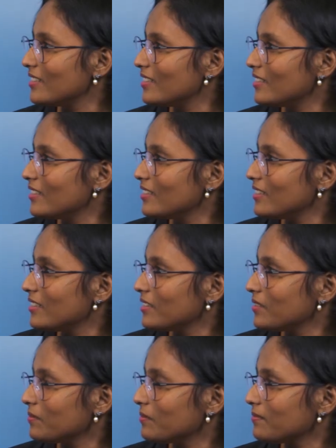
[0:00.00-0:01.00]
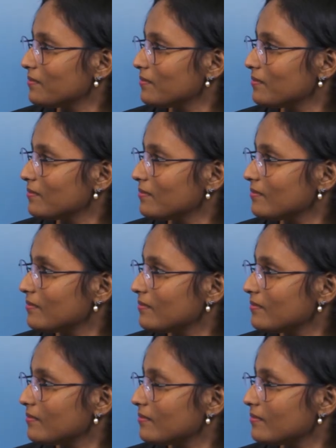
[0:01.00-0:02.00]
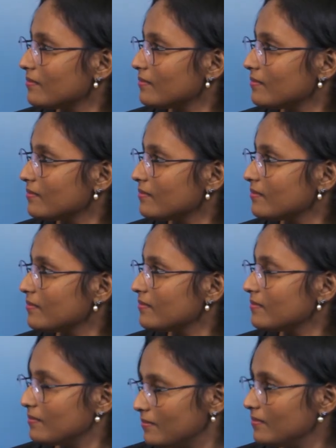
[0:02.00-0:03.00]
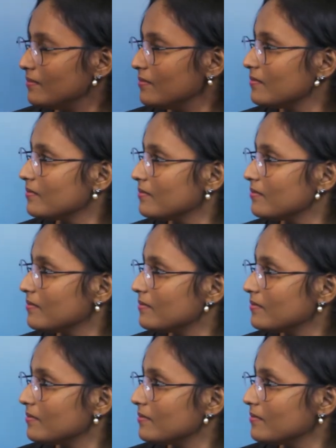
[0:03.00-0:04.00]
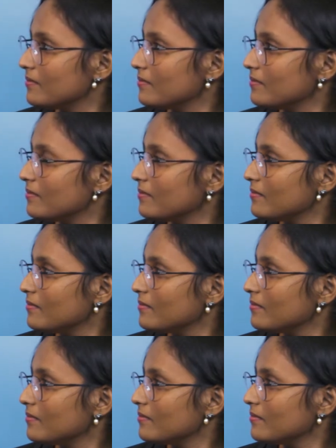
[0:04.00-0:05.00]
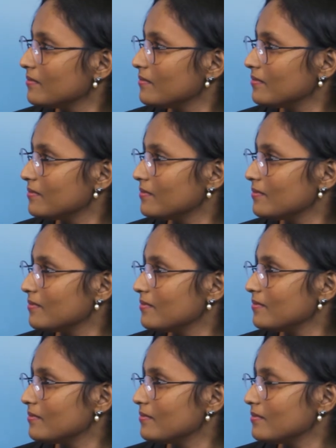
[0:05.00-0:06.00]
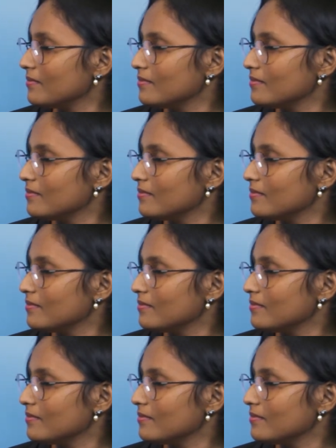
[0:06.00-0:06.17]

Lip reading: The person shown says nothing.